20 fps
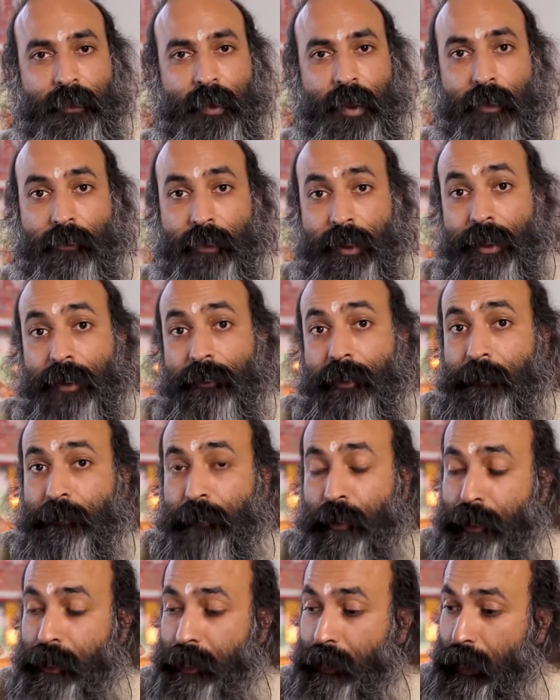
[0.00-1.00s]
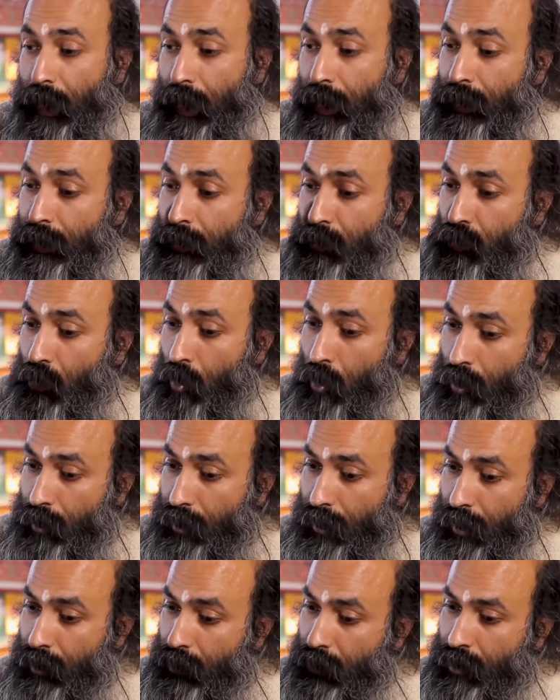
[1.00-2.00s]
And we never put any
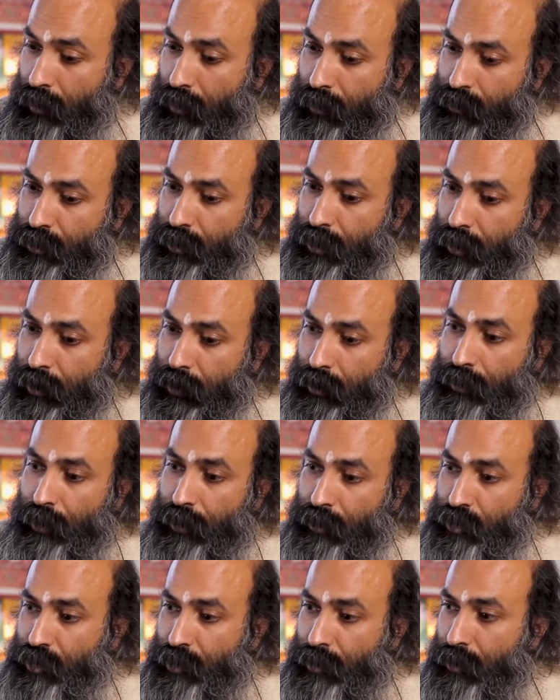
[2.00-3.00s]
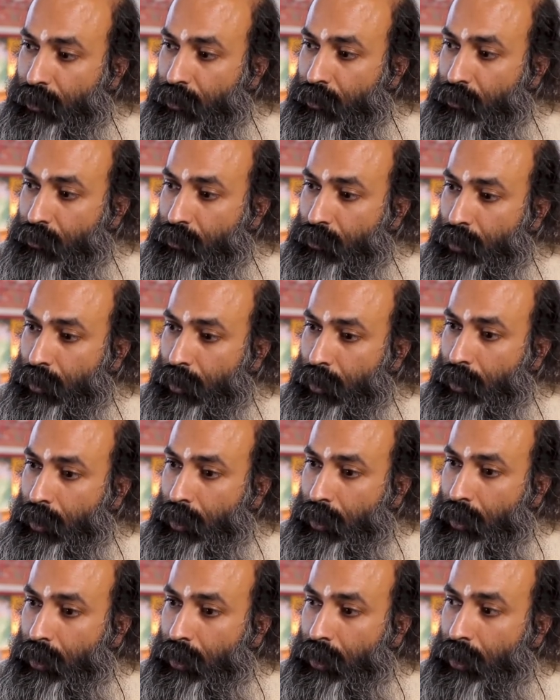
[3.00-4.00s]
thought, any energy, any attention into
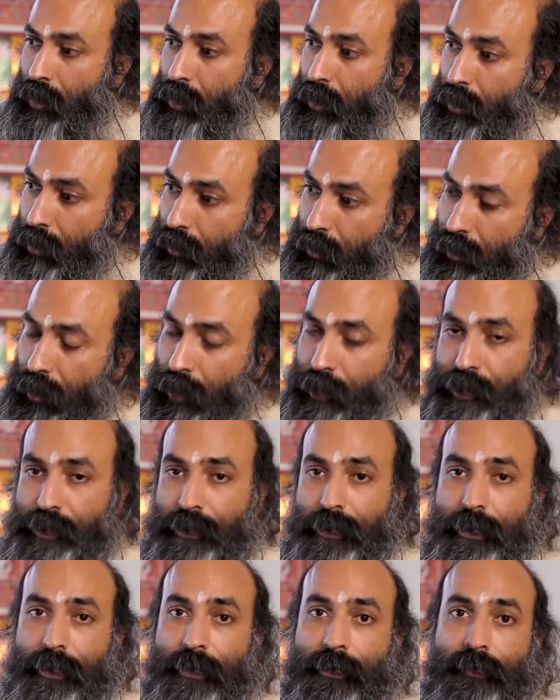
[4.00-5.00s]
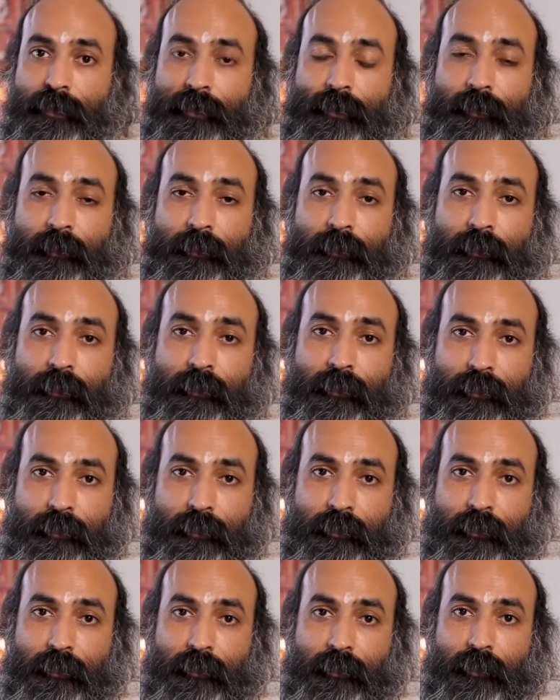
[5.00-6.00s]
creation.
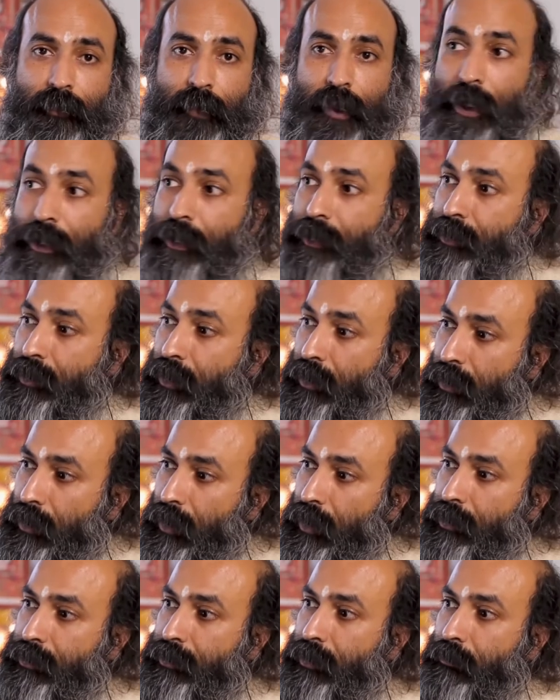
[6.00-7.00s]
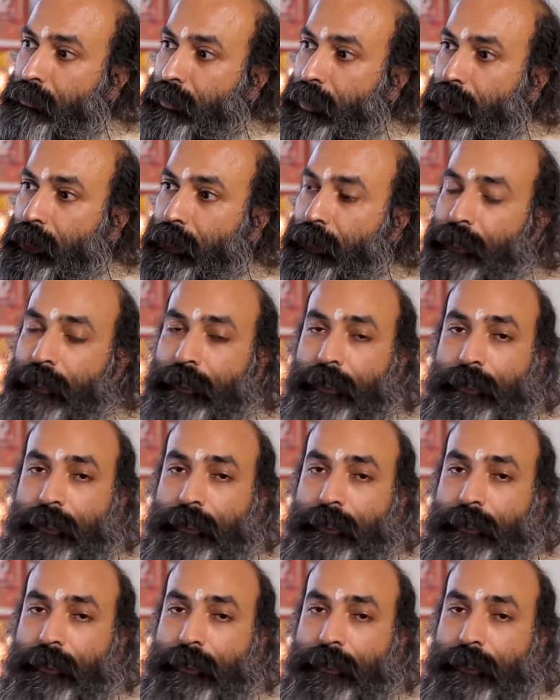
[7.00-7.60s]
Let us create something.